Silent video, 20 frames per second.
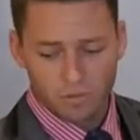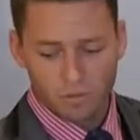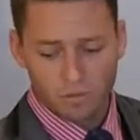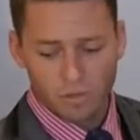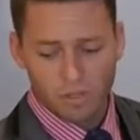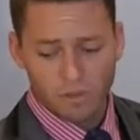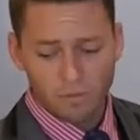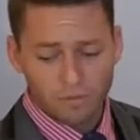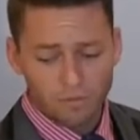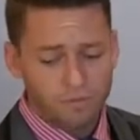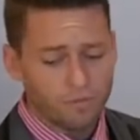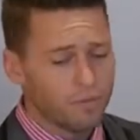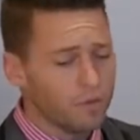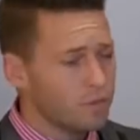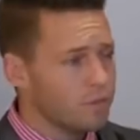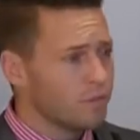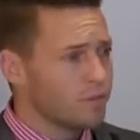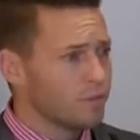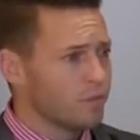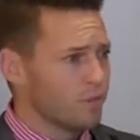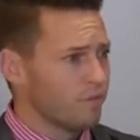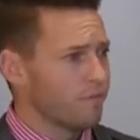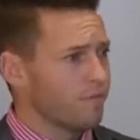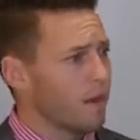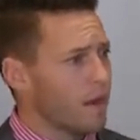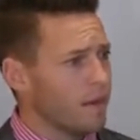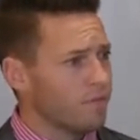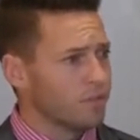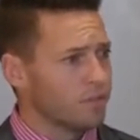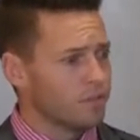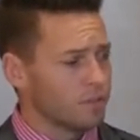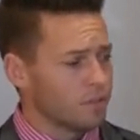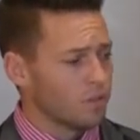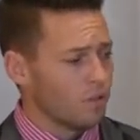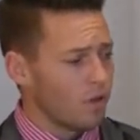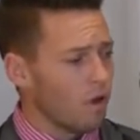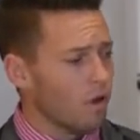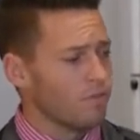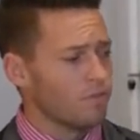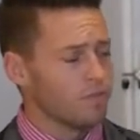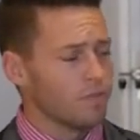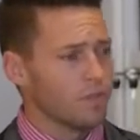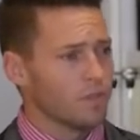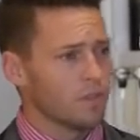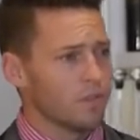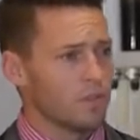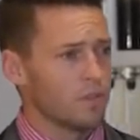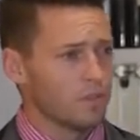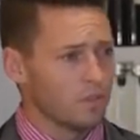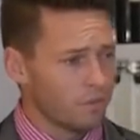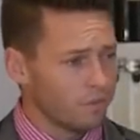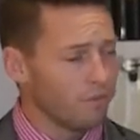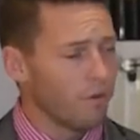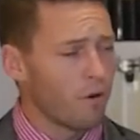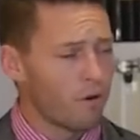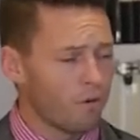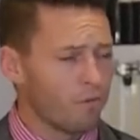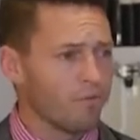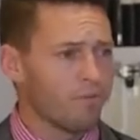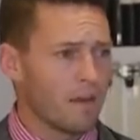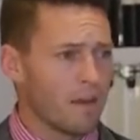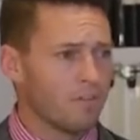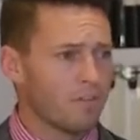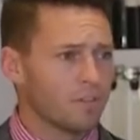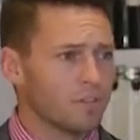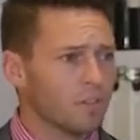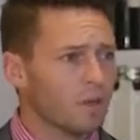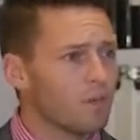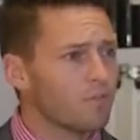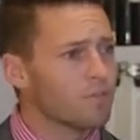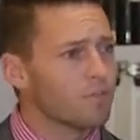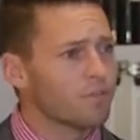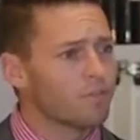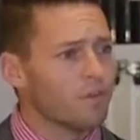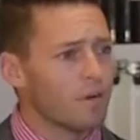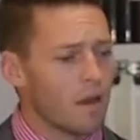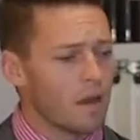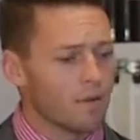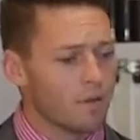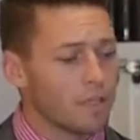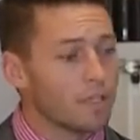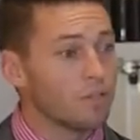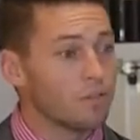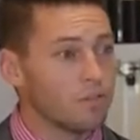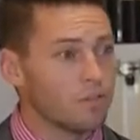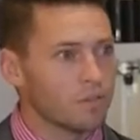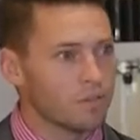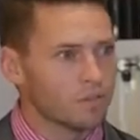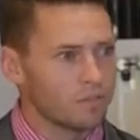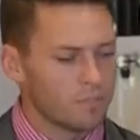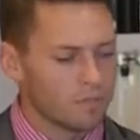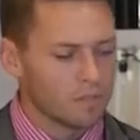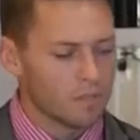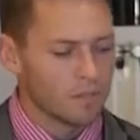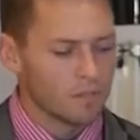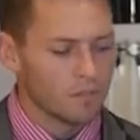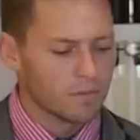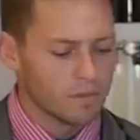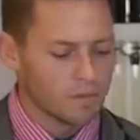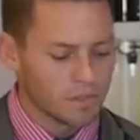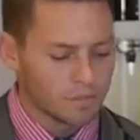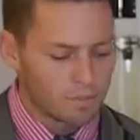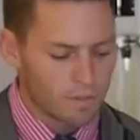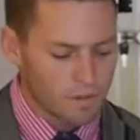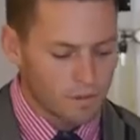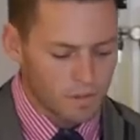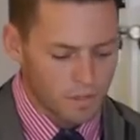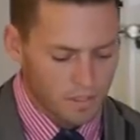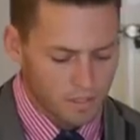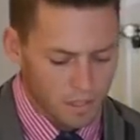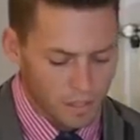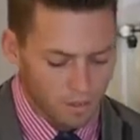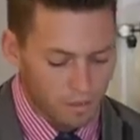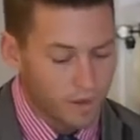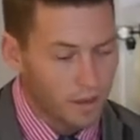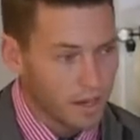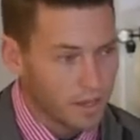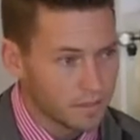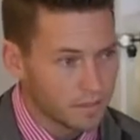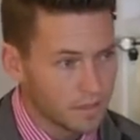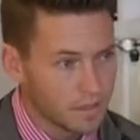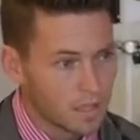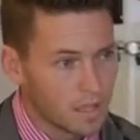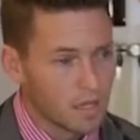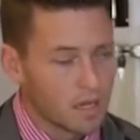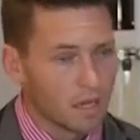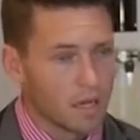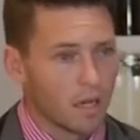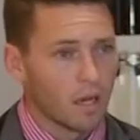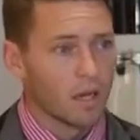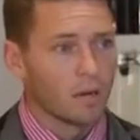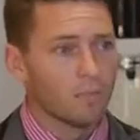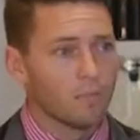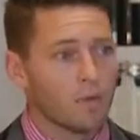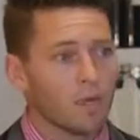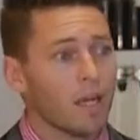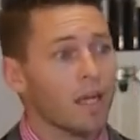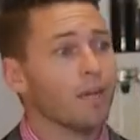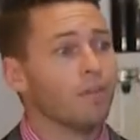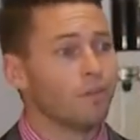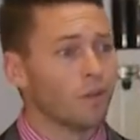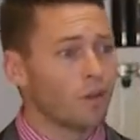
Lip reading: or infuse the flavors of the floral flavors of this flower into the spirit that they create in